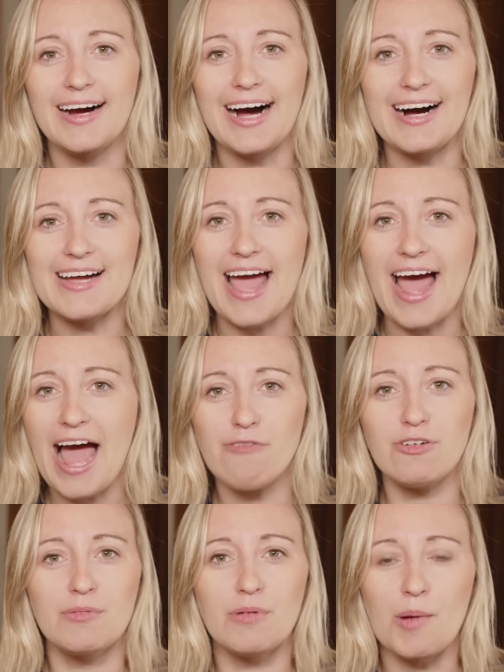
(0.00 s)
Have
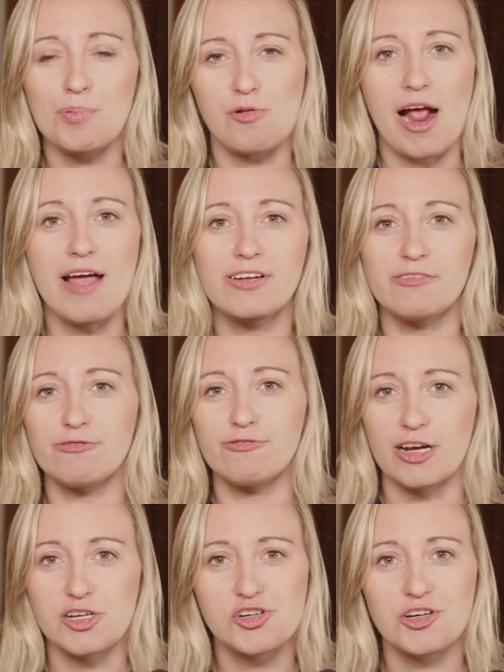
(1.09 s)
a private
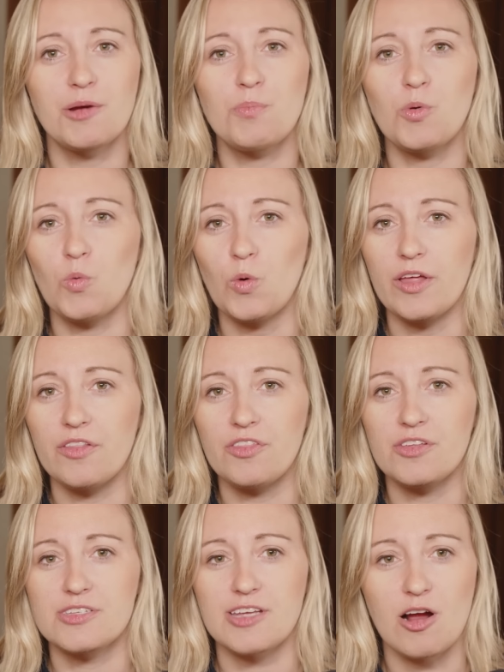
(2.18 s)
friendship with
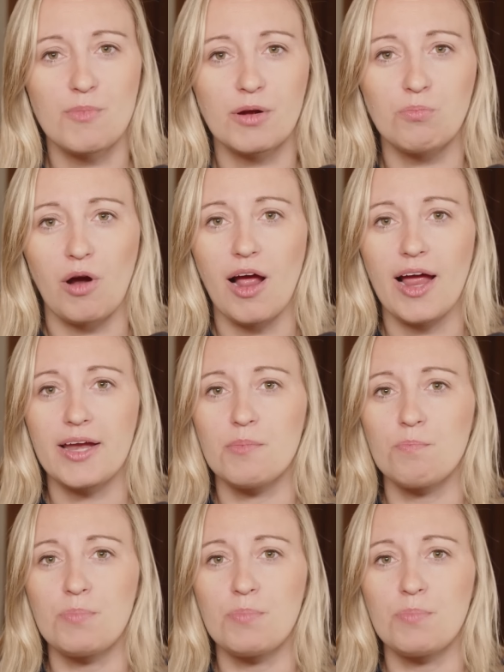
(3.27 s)
Sarah McBride.